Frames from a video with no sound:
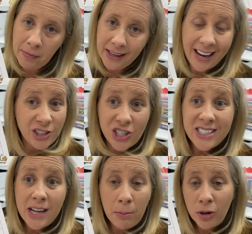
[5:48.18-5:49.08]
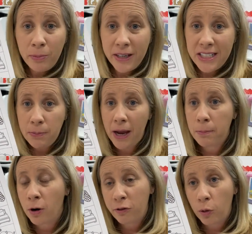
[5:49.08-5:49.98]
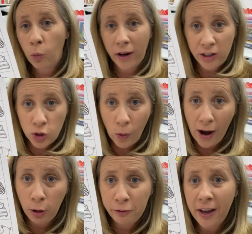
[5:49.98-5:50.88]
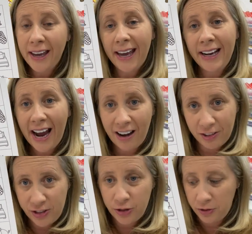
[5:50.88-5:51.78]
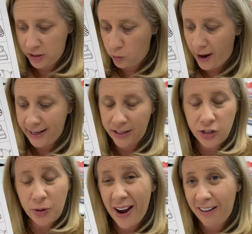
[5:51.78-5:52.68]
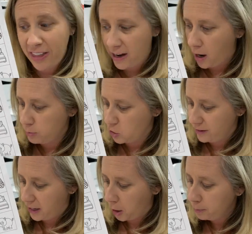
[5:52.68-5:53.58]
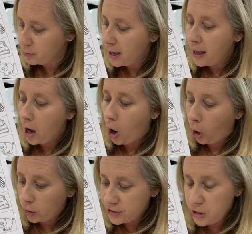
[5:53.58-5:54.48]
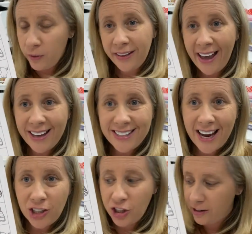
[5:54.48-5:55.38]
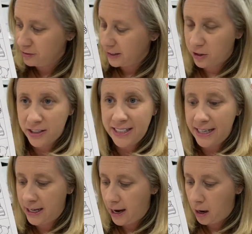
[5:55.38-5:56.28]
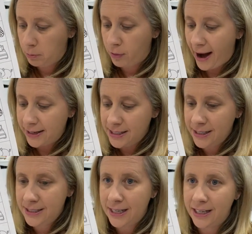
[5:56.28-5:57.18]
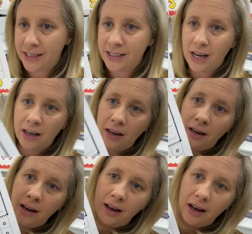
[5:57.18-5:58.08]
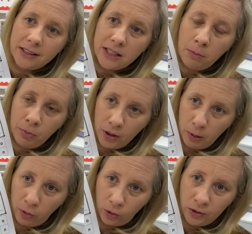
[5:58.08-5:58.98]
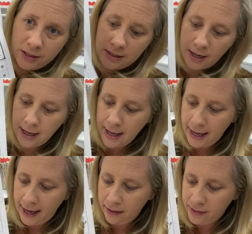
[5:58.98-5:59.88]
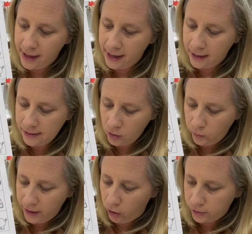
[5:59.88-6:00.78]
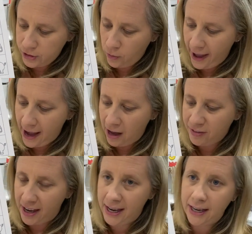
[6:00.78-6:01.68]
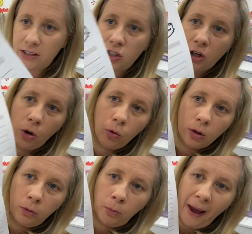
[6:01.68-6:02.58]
can just number a piece of paper from 1 to 12 and have the students write it. So you have that option there. Also in that section of literacy practice is some printables, and then we also have a decodable